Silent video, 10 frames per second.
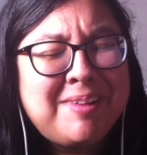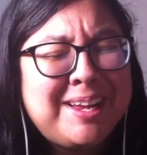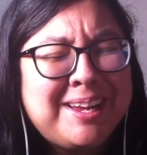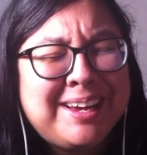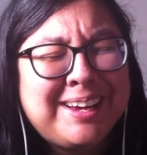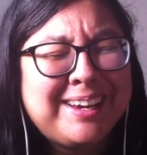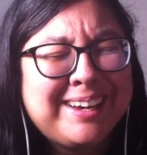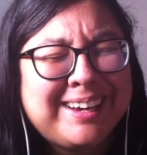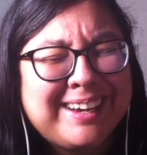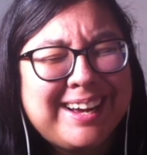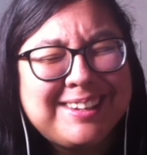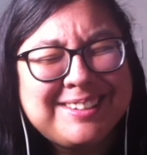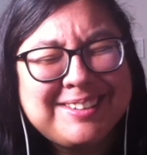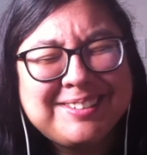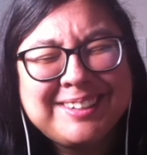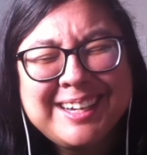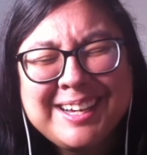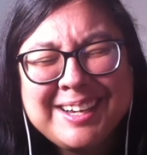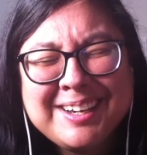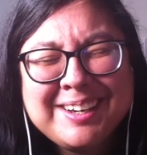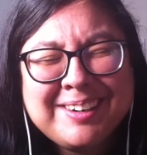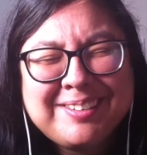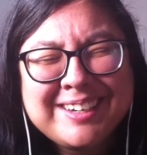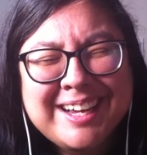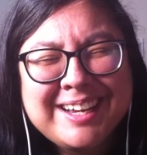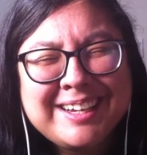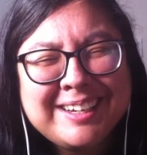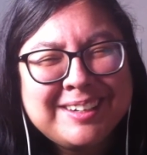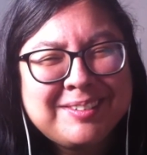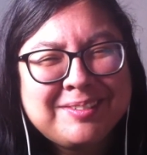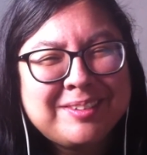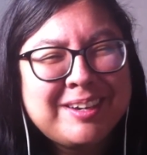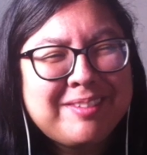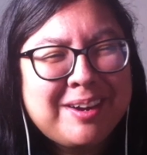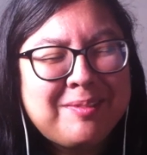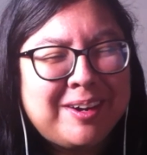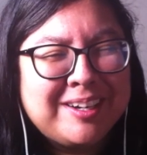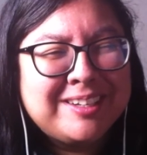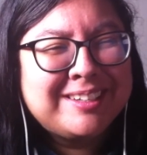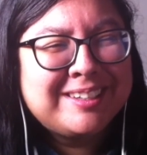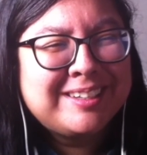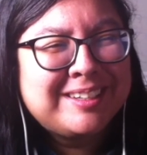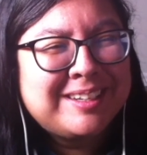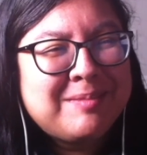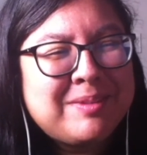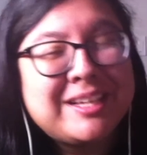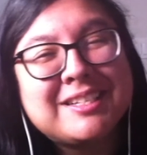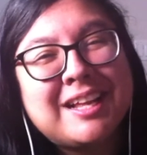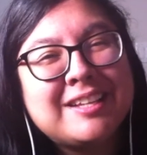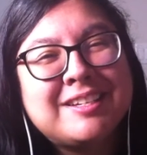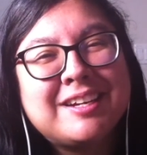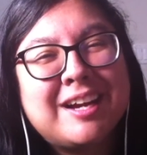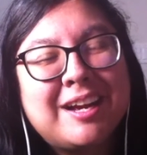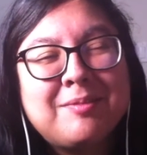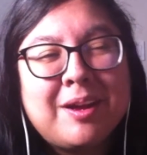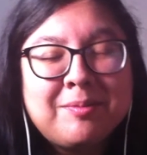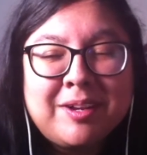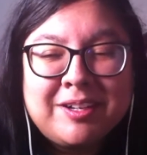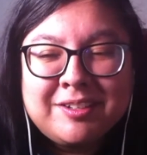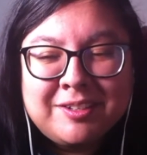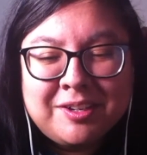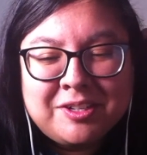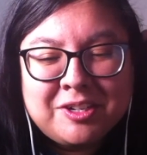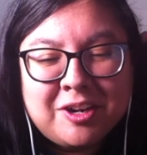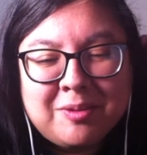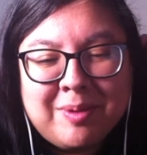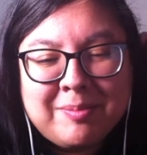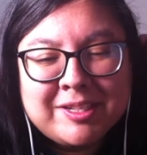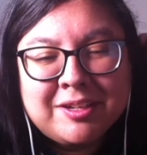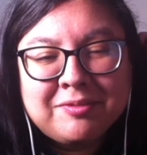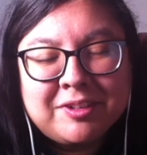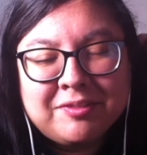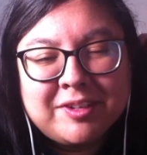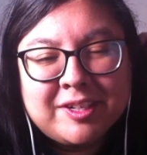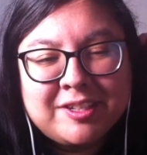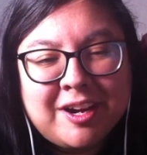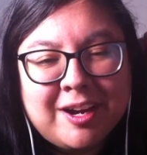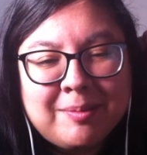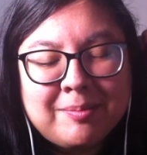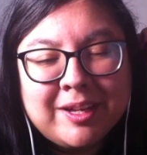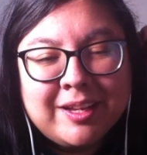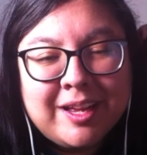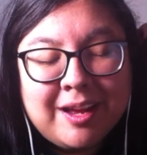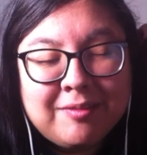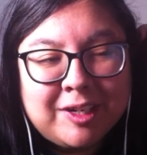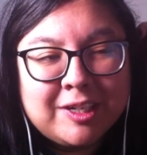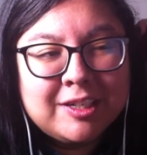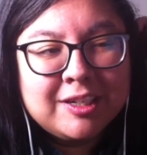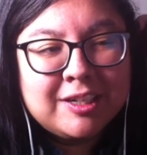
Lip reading: I'll do whatever I want. Because last year I went to Toronto by myself for the first time ever,